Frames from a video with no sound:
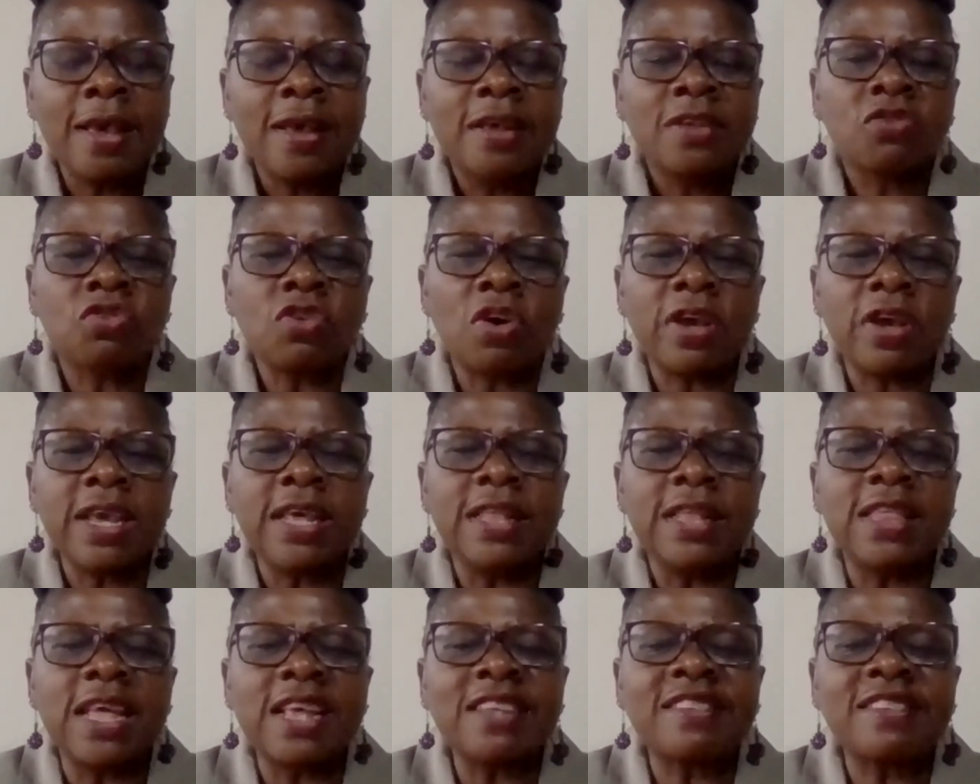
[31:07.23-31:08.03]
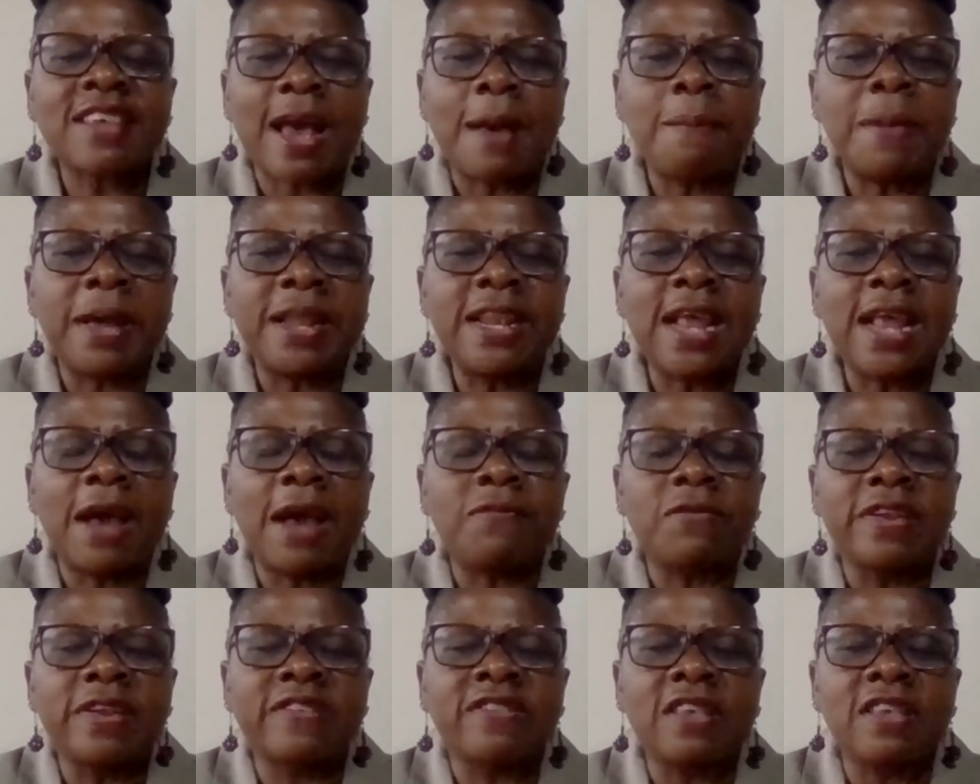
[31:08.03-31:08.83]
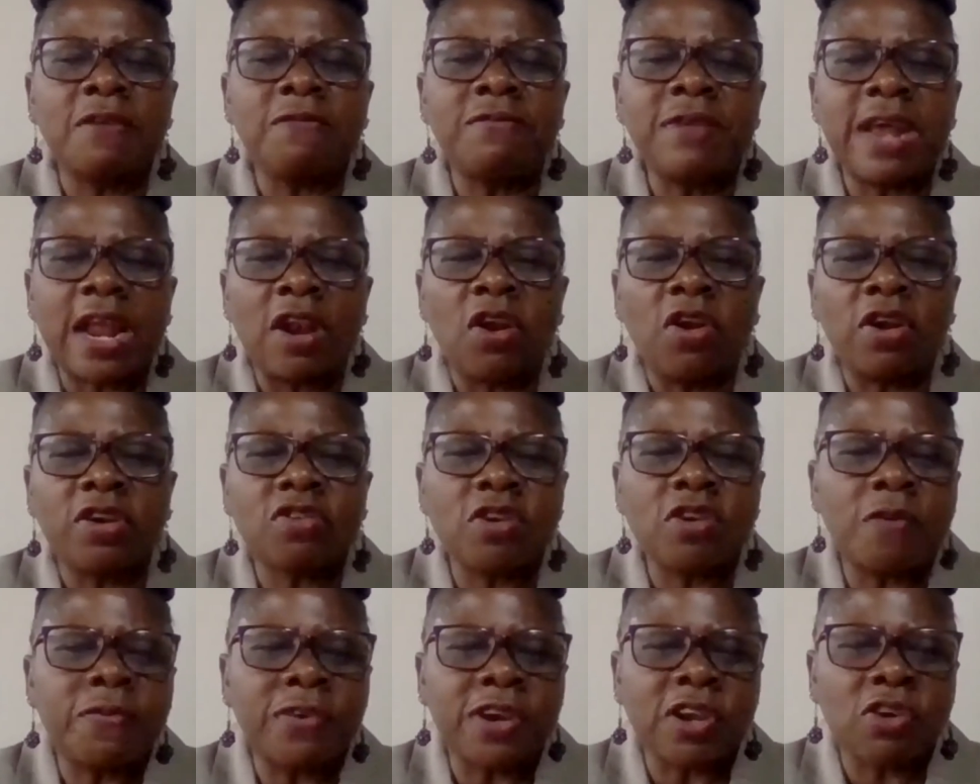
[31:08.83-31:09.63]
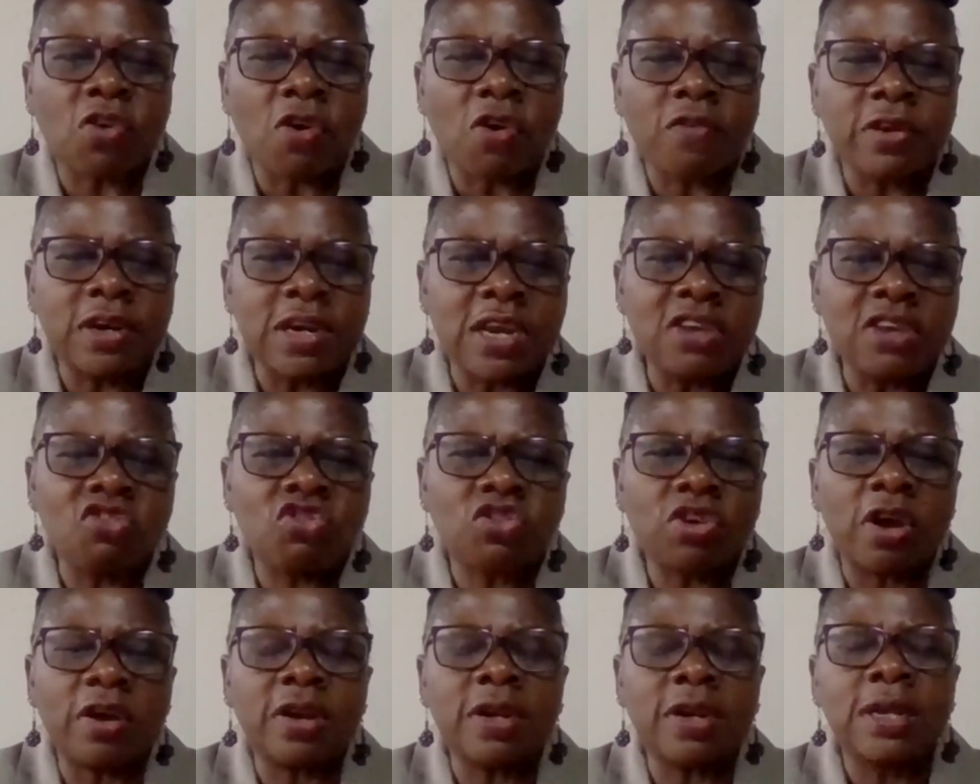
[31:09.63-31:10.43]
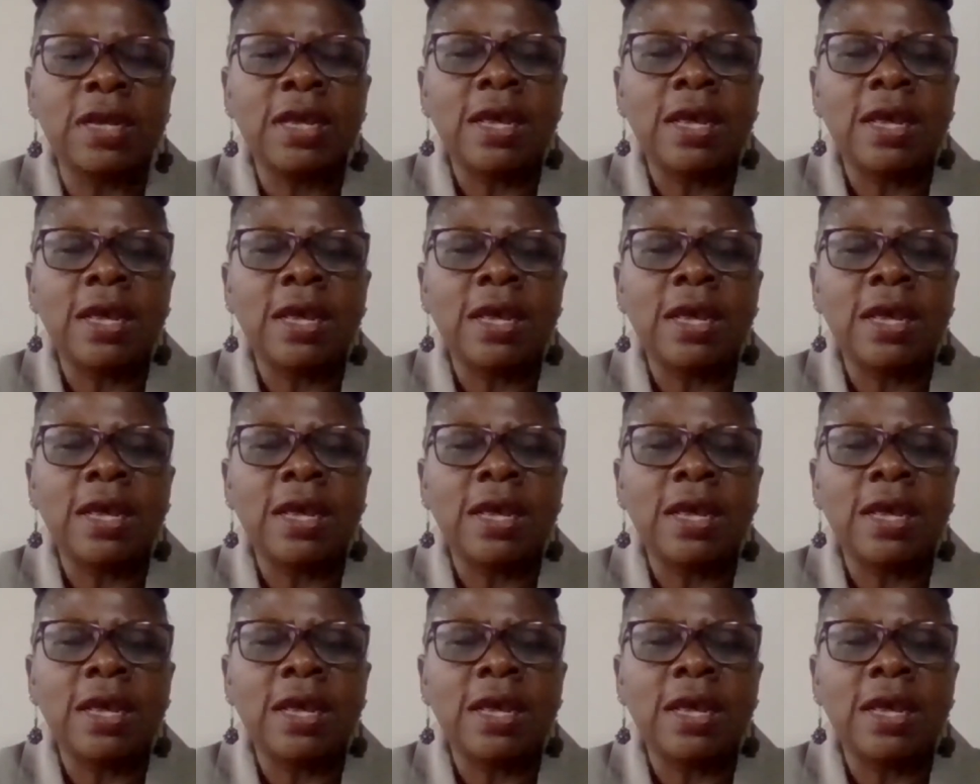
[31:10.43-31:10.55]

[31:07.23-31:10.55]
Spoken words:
So in this company, I've received a lot of recognition.